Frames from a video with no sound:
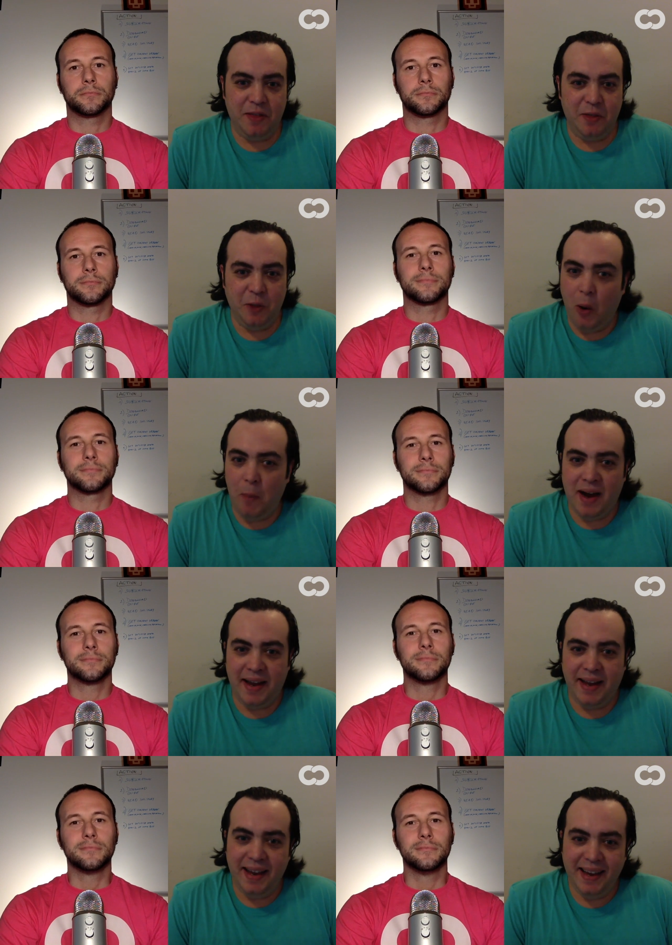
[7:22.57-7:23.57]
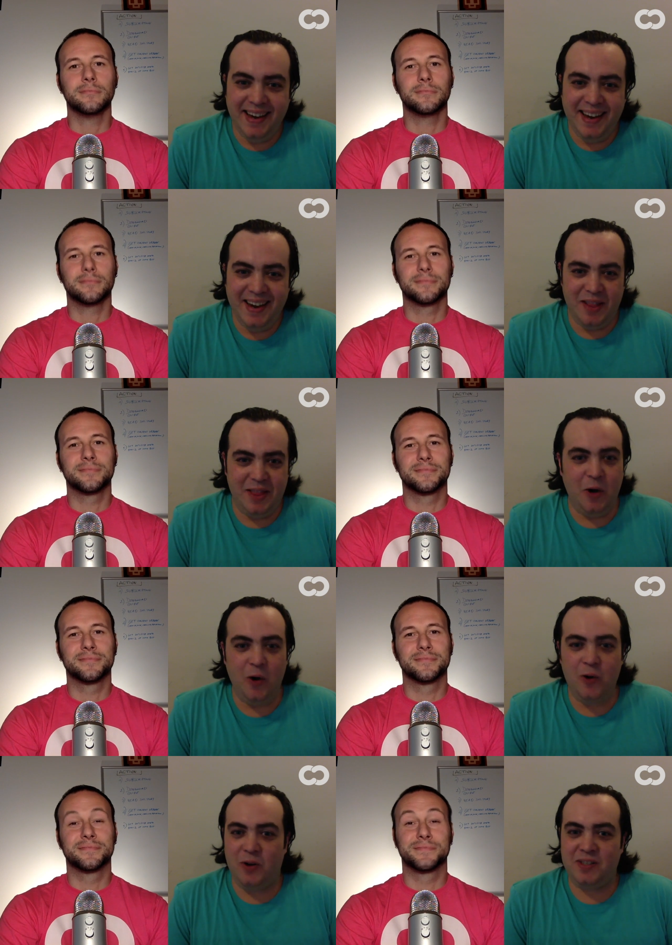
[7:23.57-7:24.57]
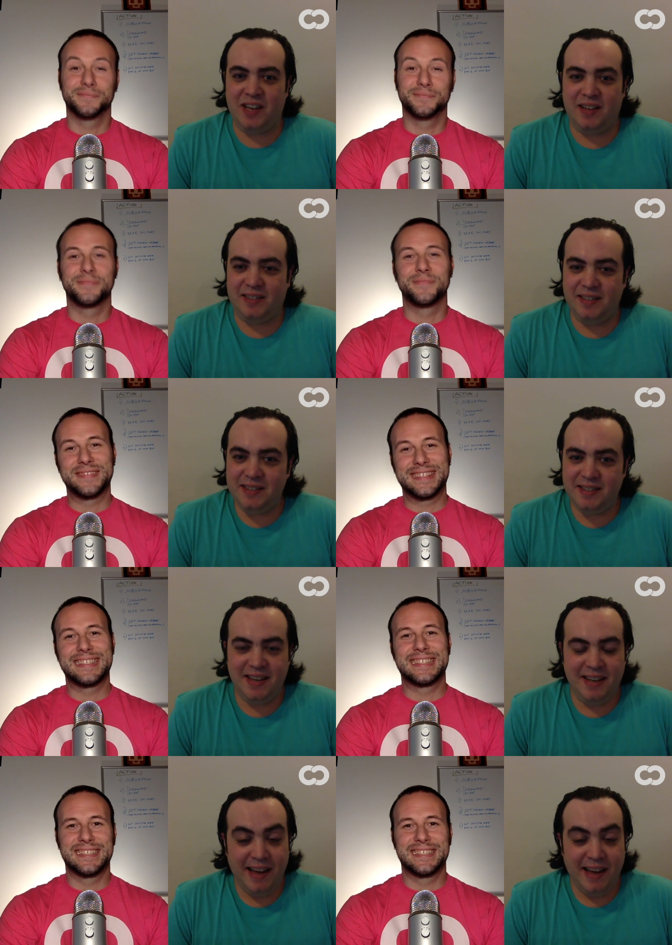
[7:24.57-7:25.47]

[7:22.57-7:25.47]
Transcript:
Speaker 1: with no money, with no consultants,